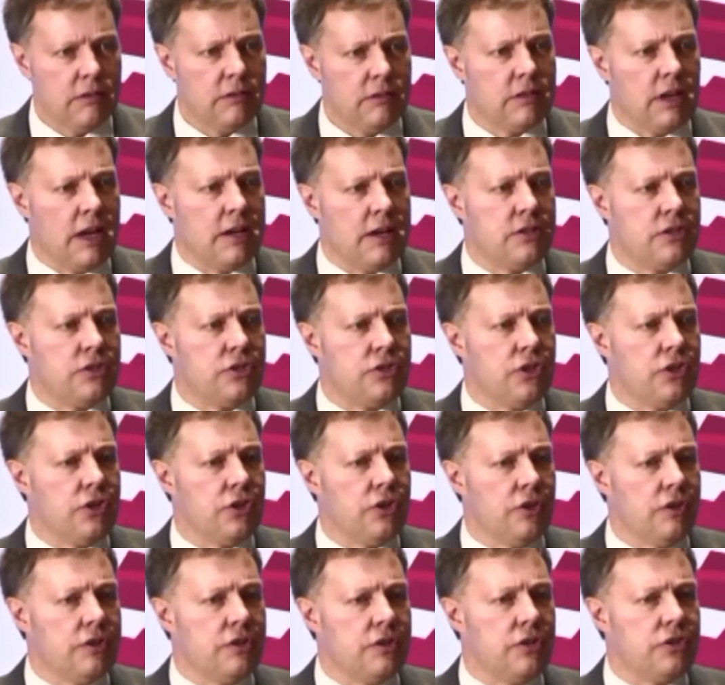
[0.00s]
data
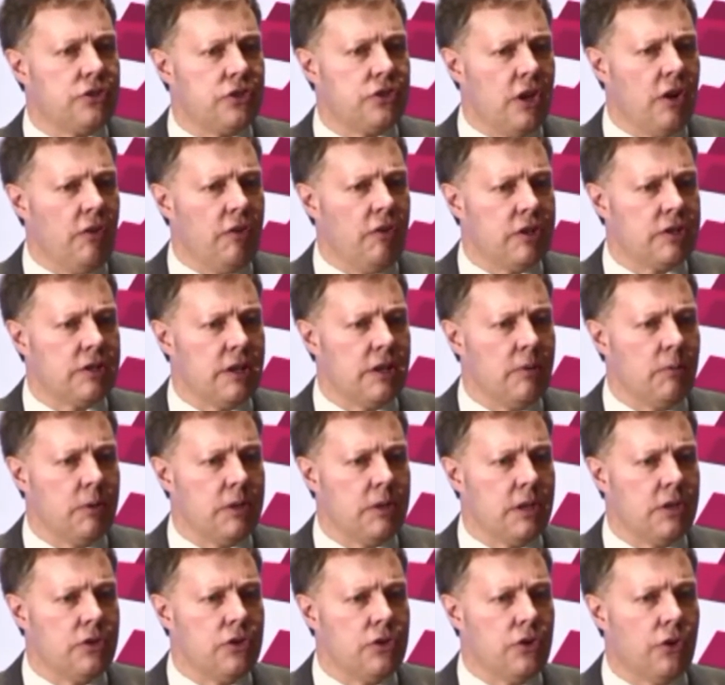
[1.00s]
security seriously
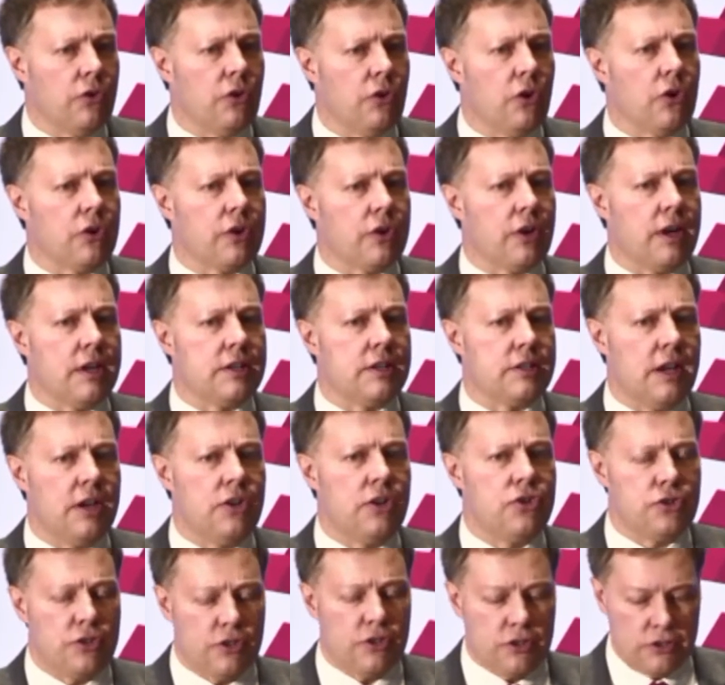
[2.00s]
within your
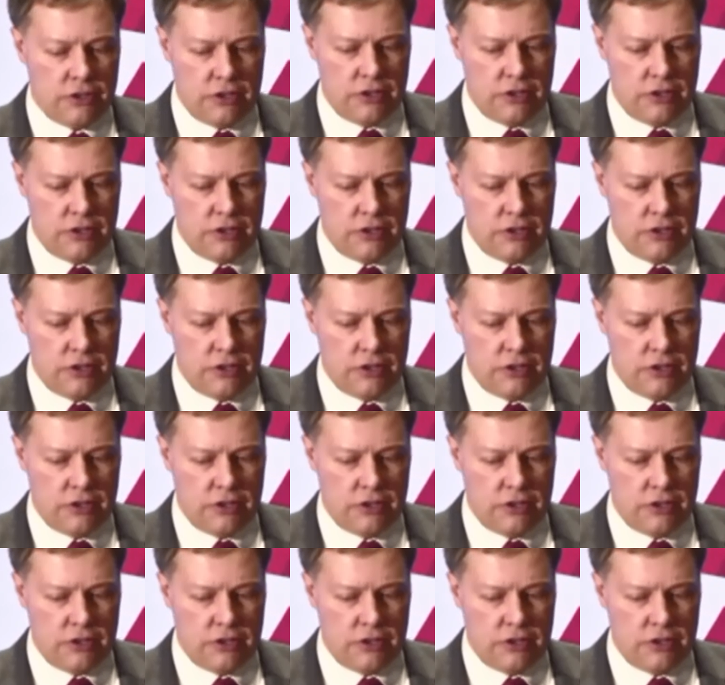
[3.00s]
organizations.